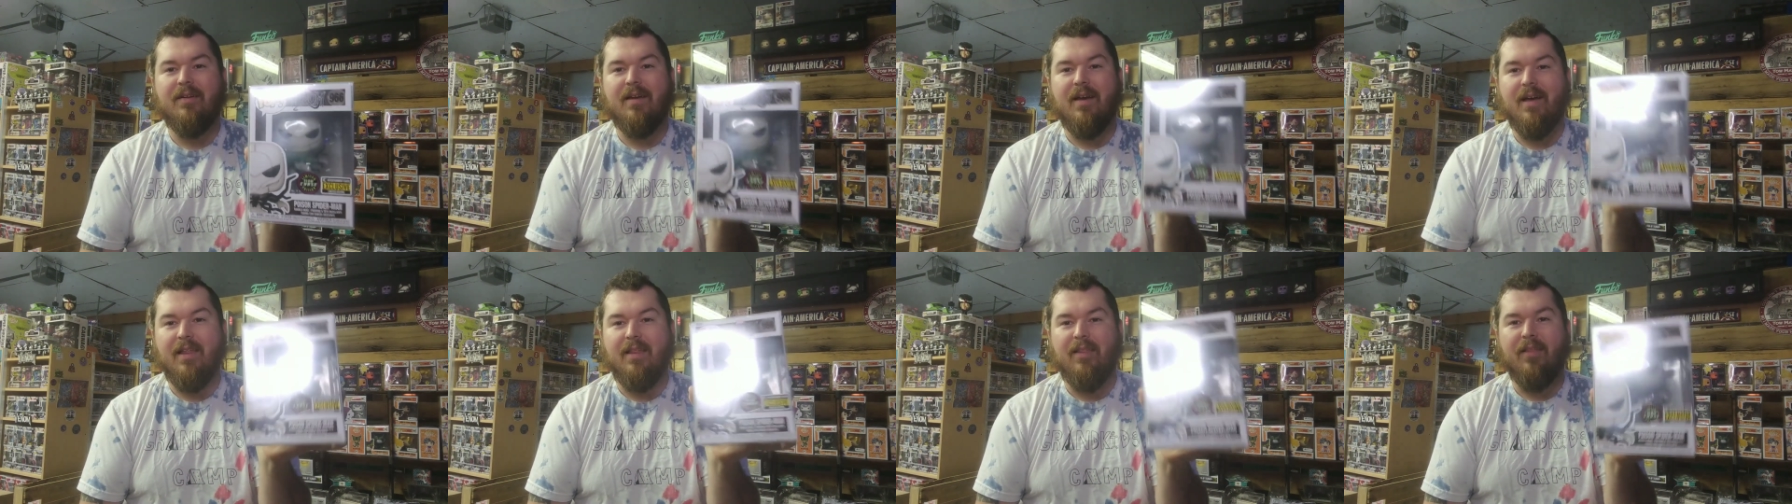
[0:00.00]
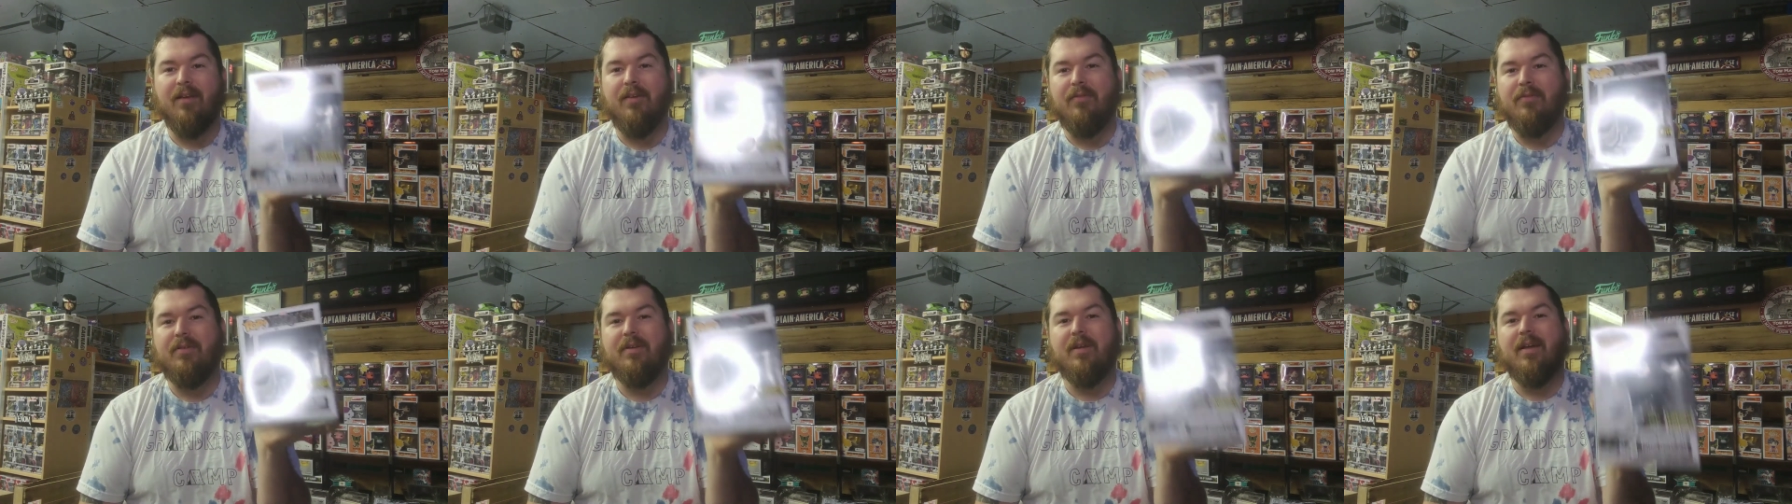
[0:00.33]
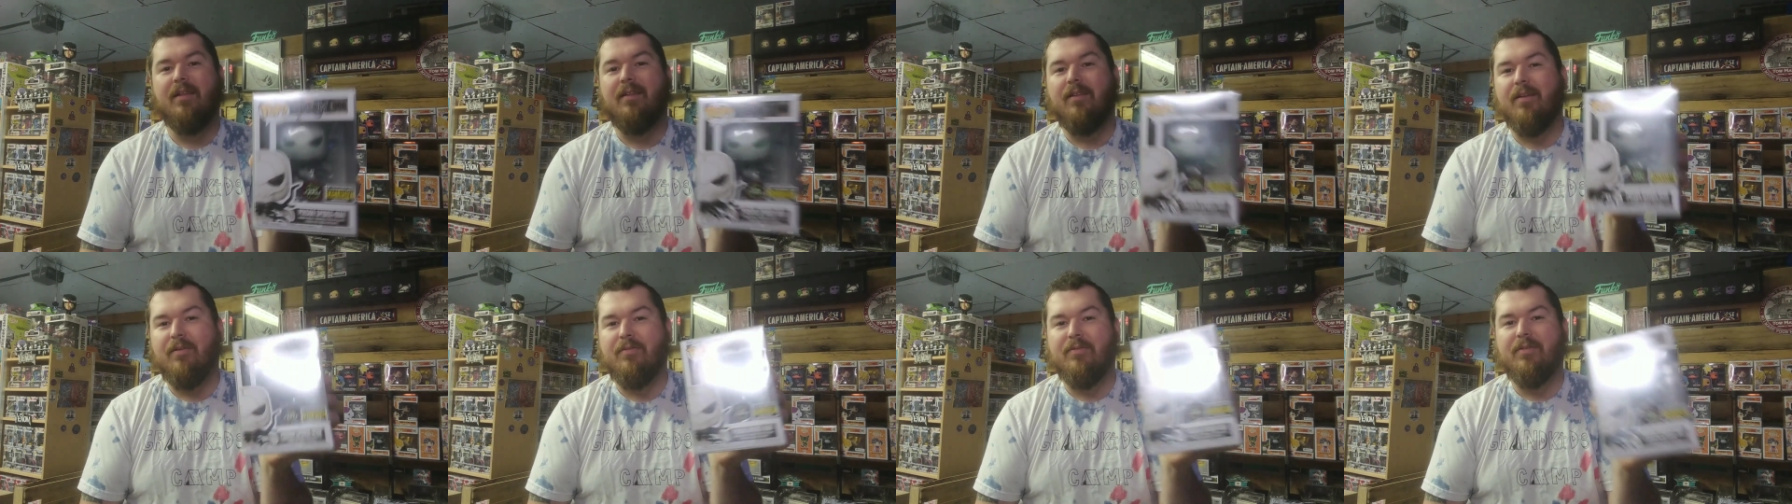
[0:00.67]
I love it. I
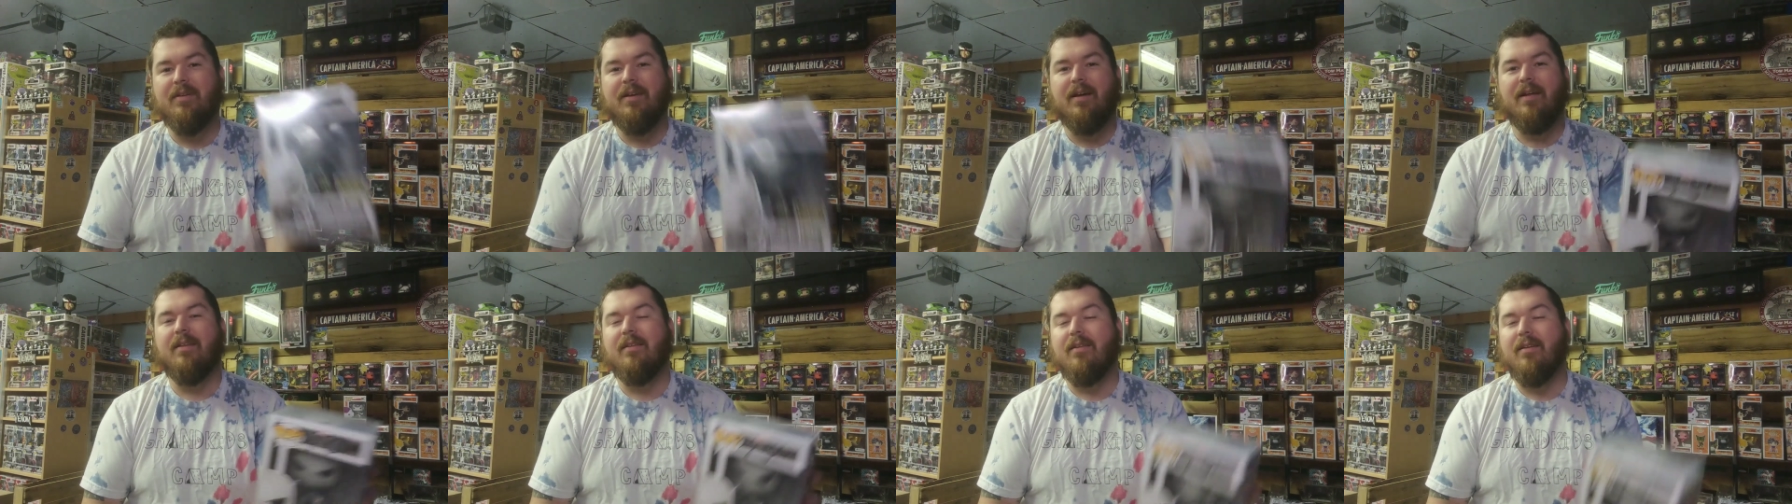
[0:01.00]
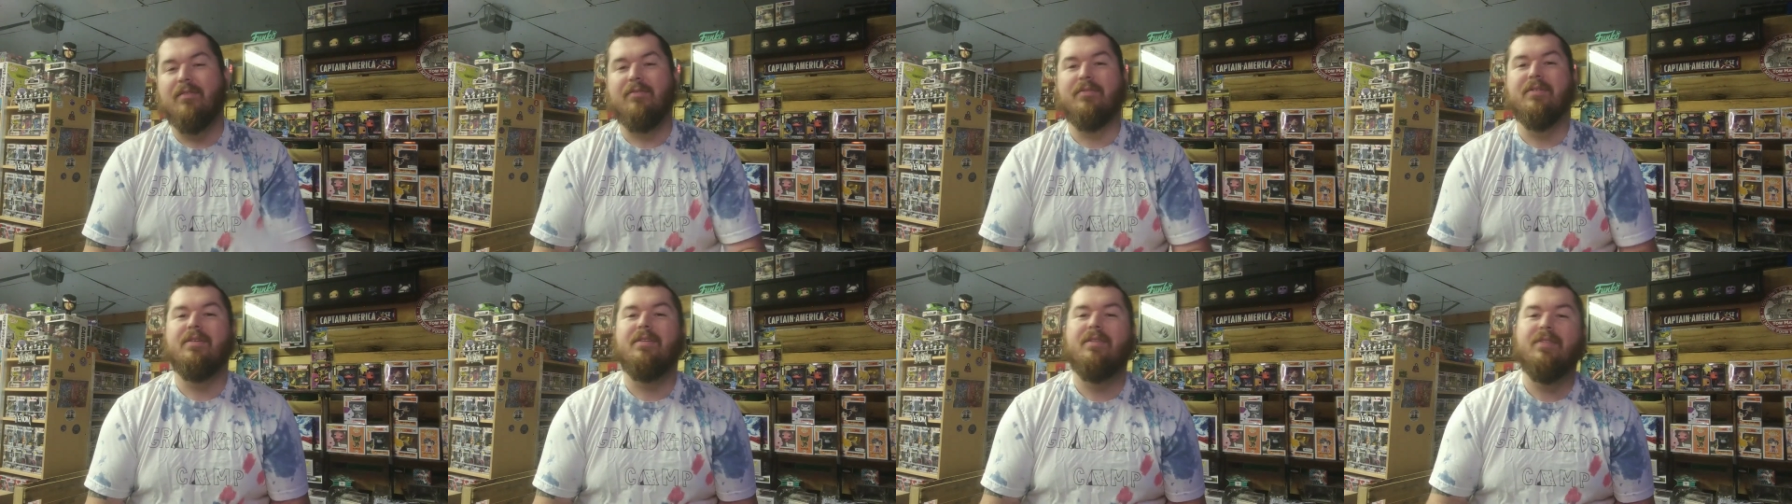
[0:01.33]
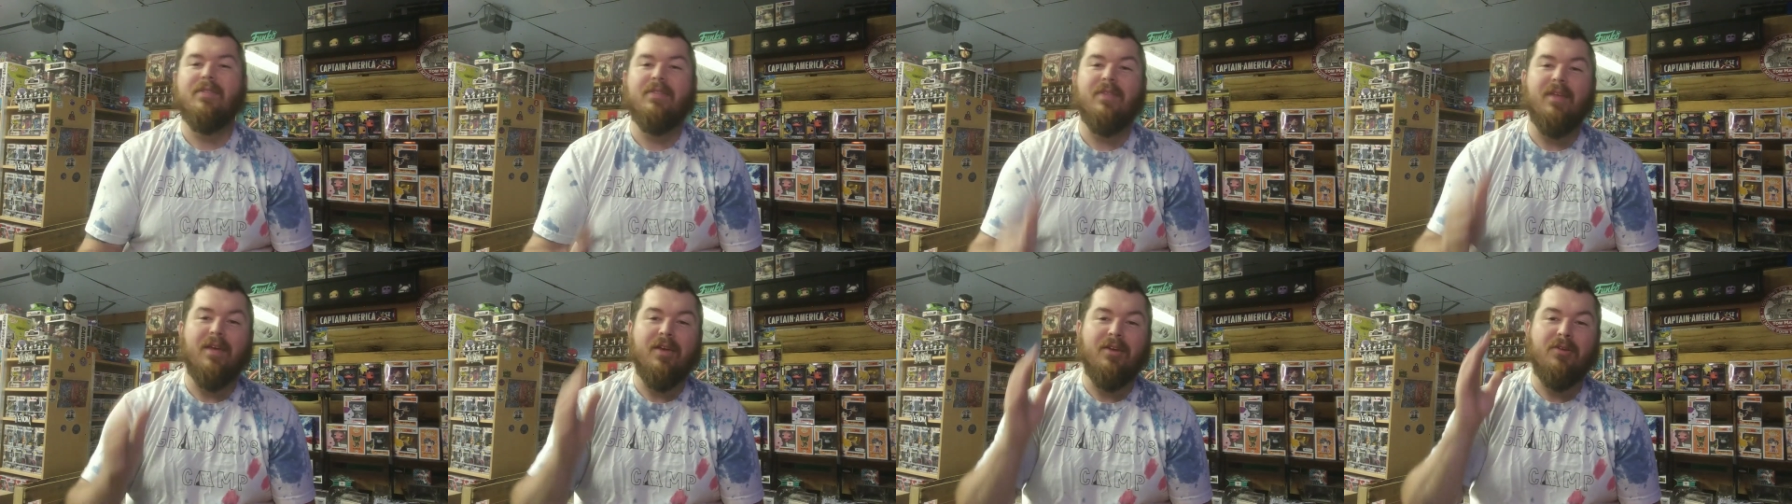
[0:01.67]
love it. I love it.
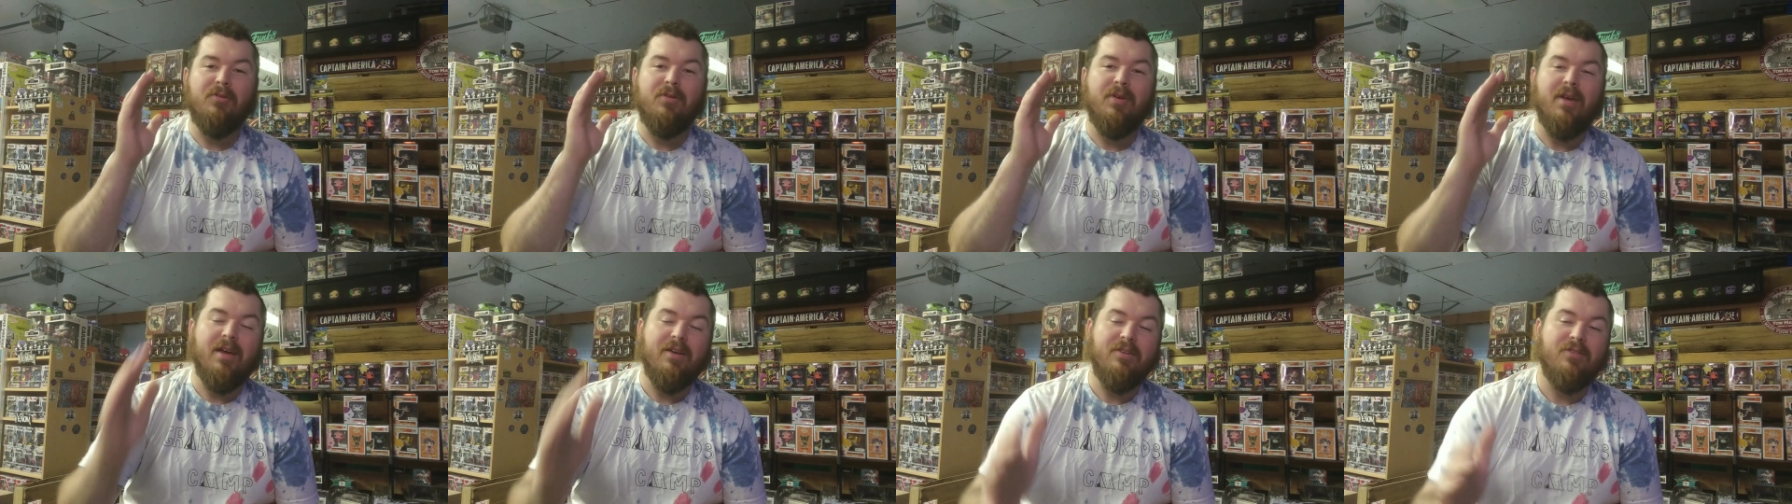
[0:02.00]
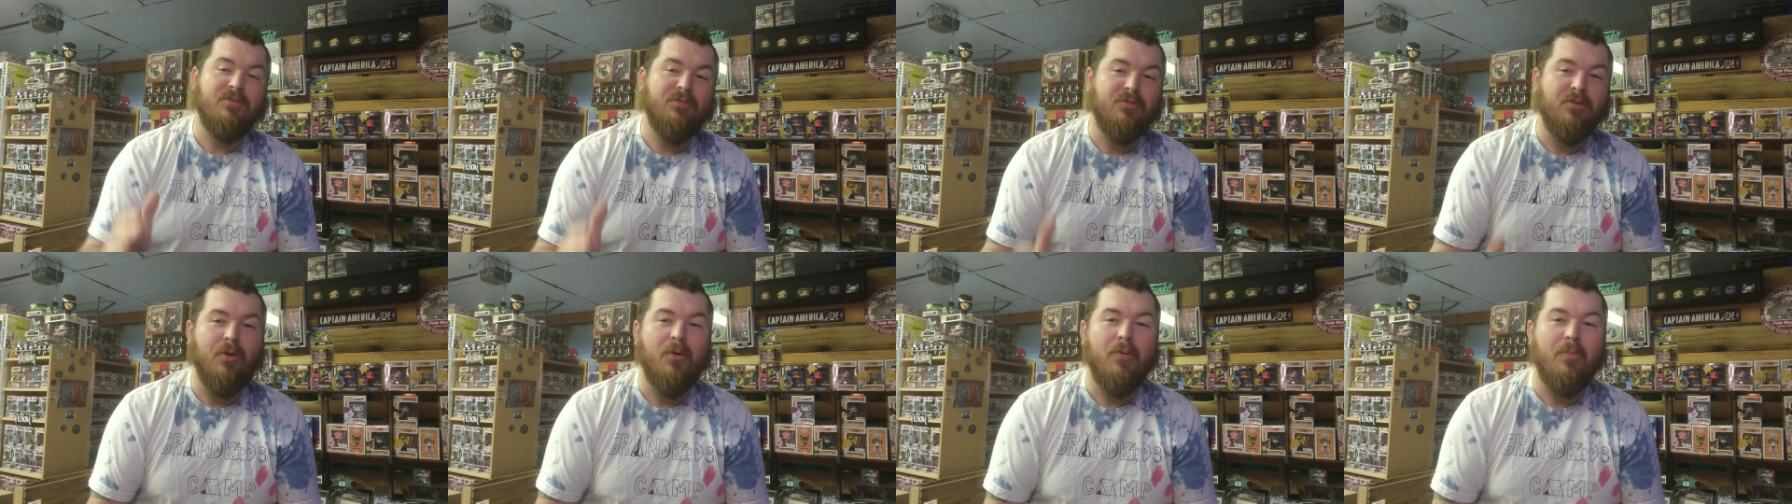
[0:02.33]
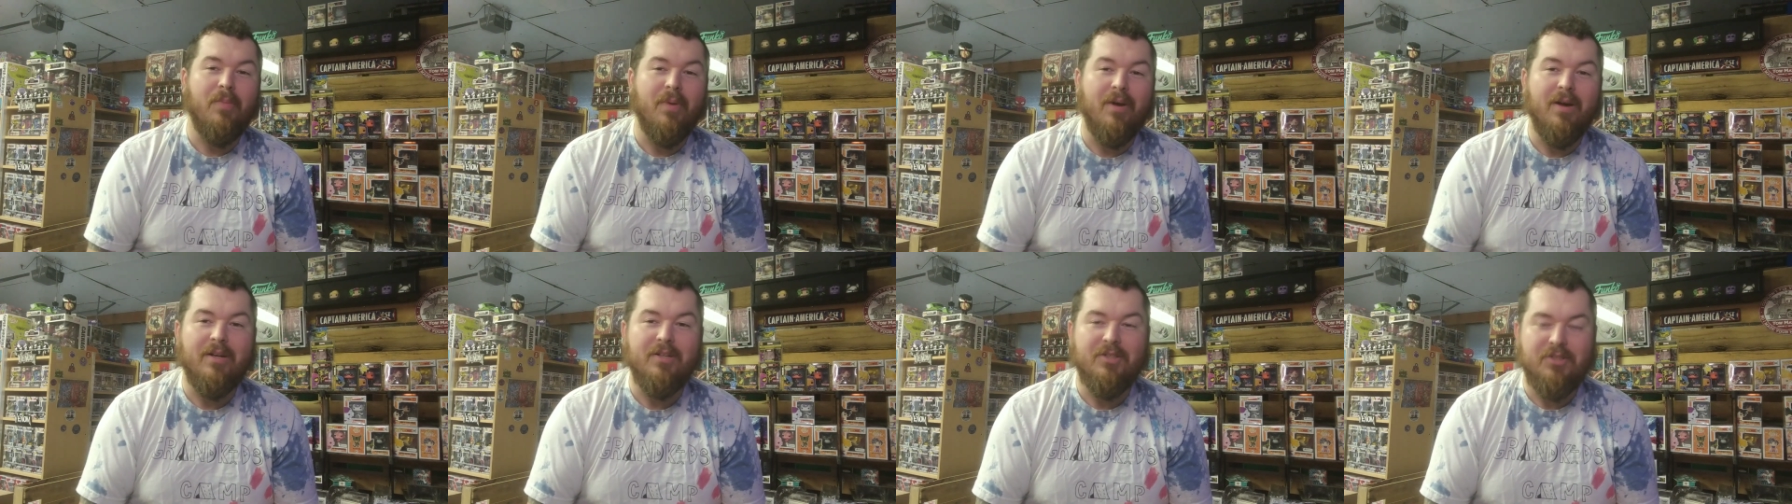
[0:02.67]
Thank you guys so
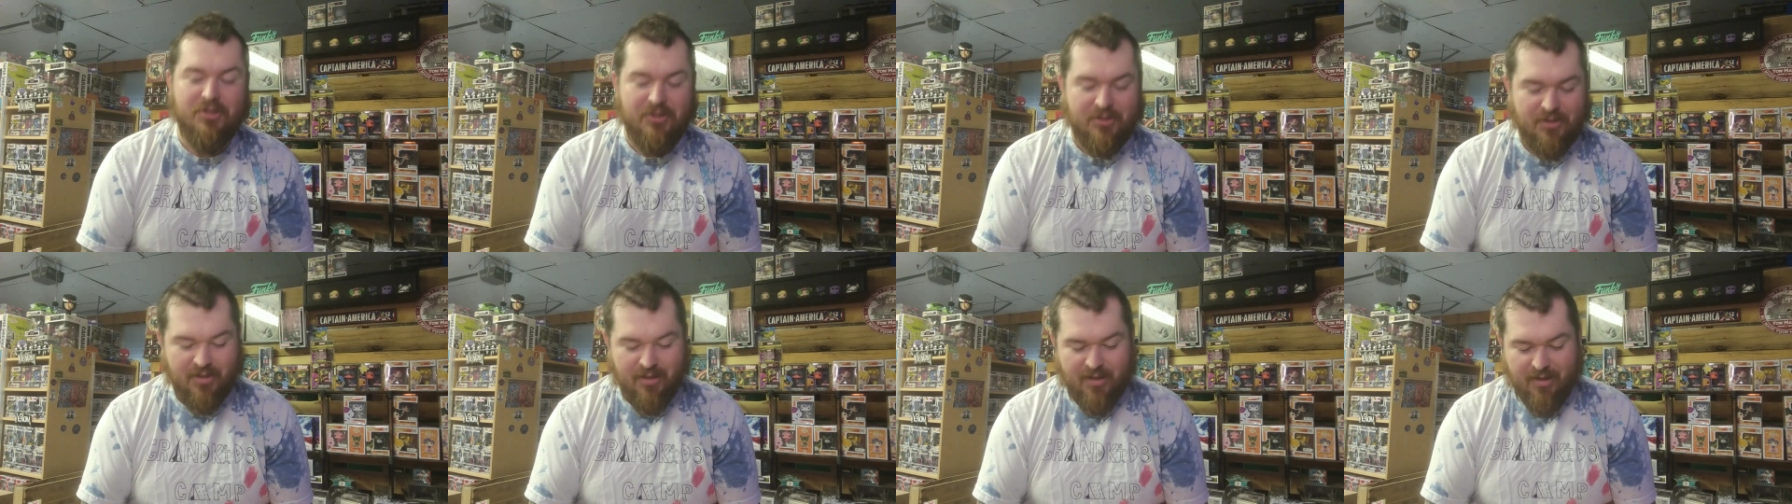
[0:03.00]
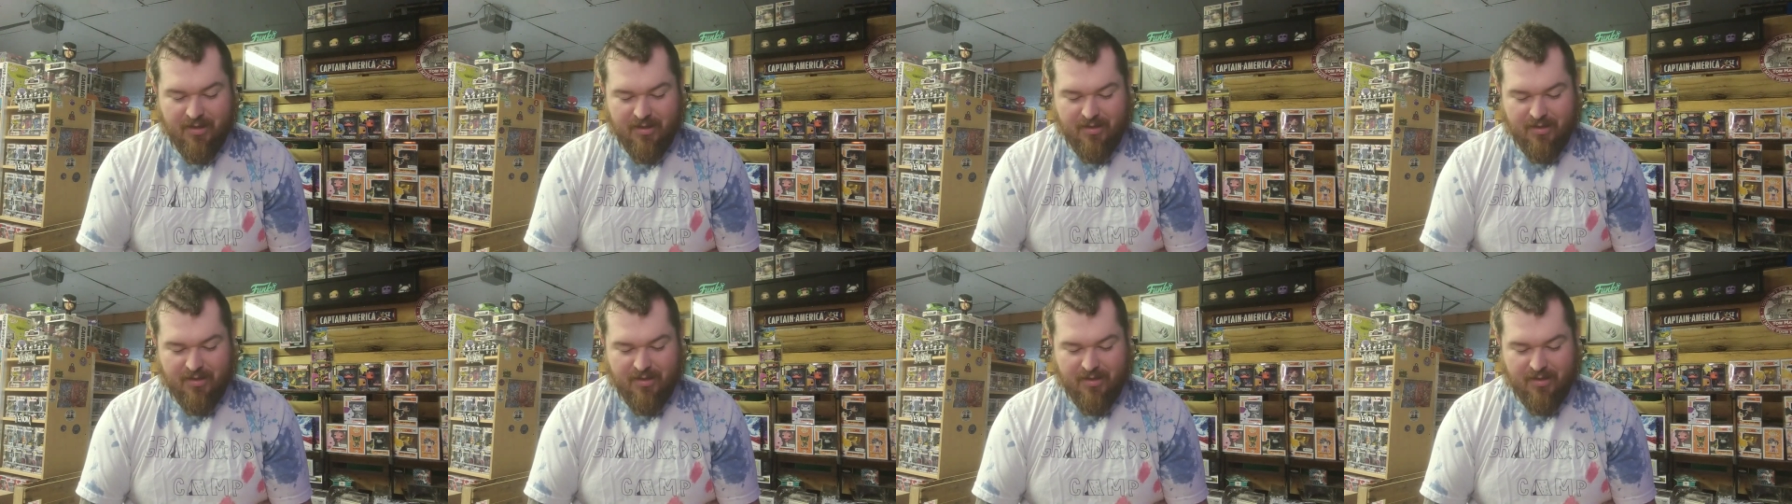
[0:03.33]
much.